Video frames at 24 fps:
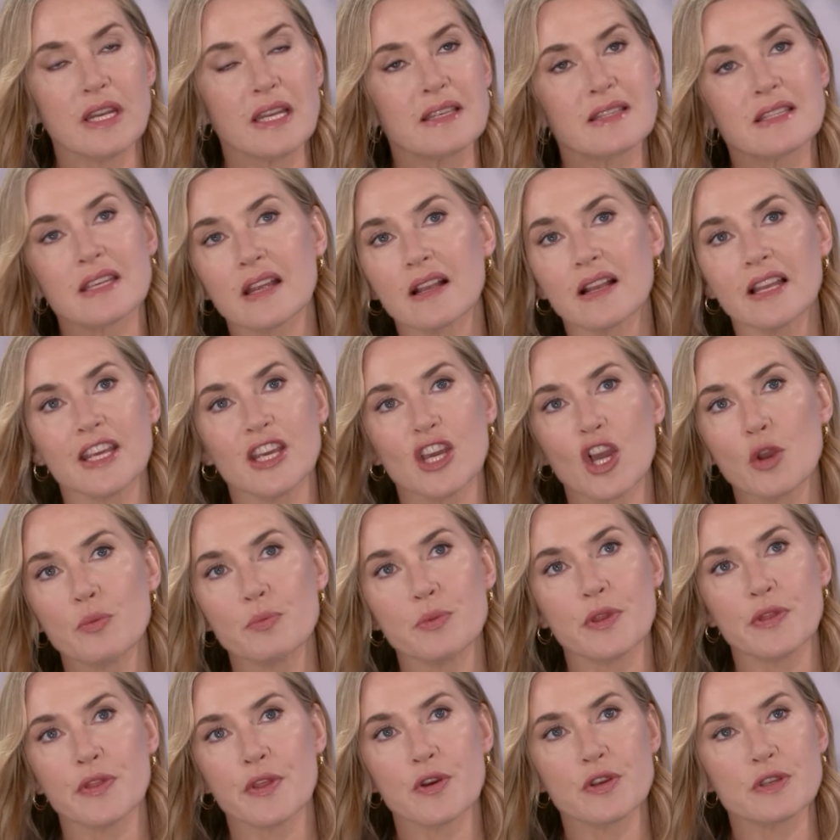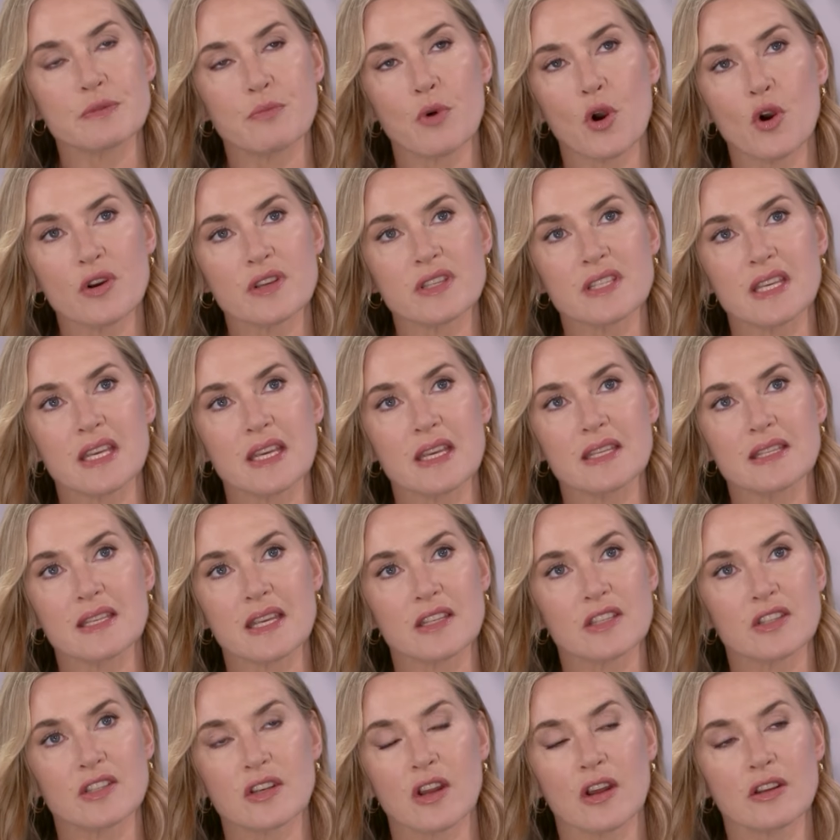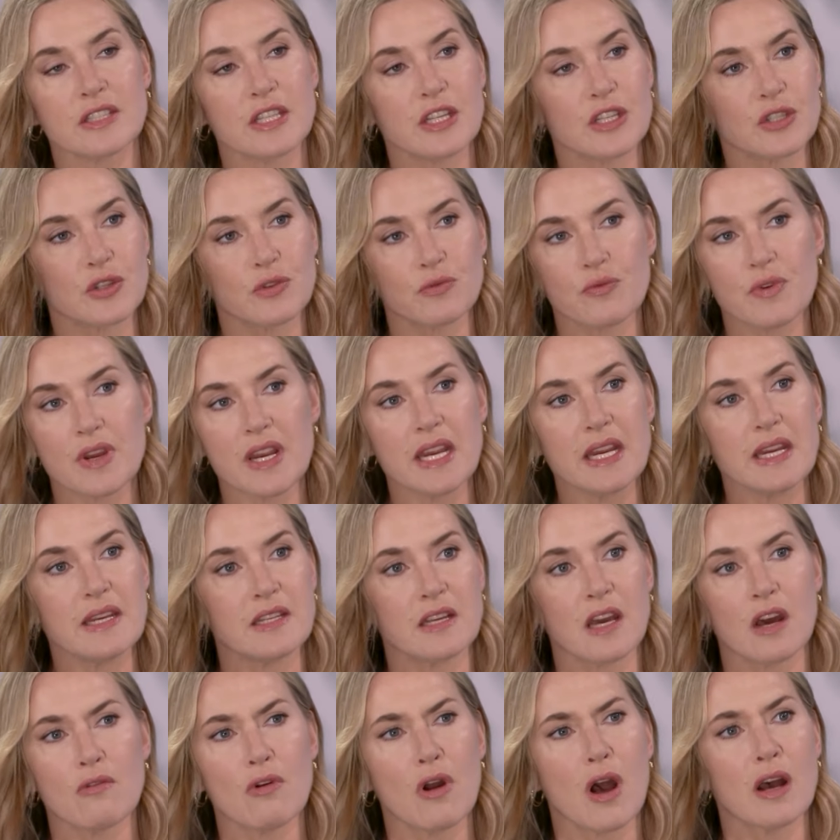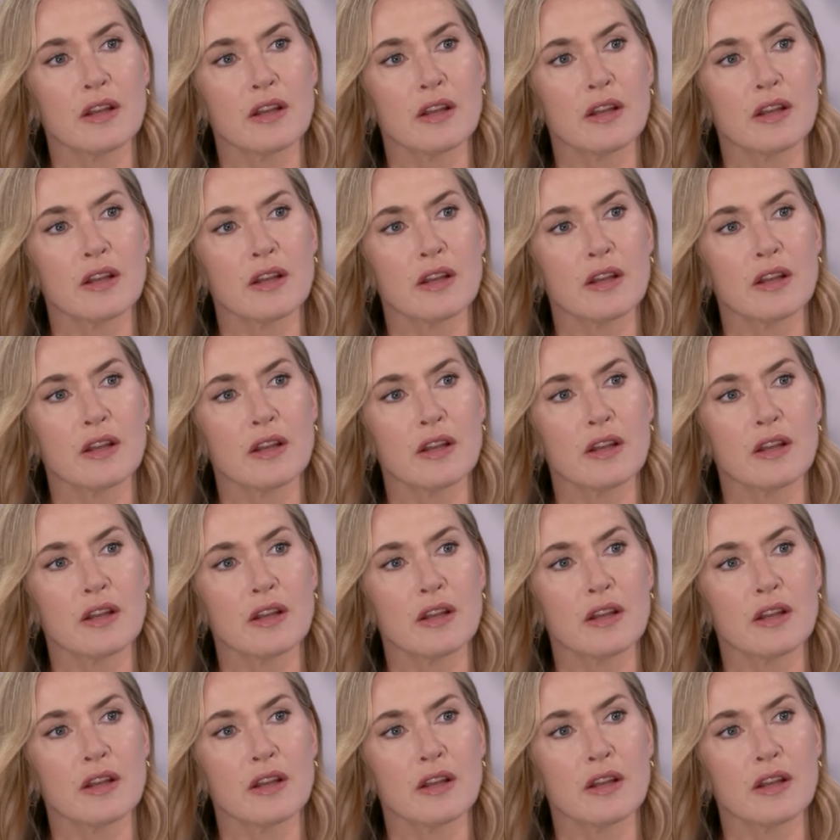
until he opened those boxes and started to read her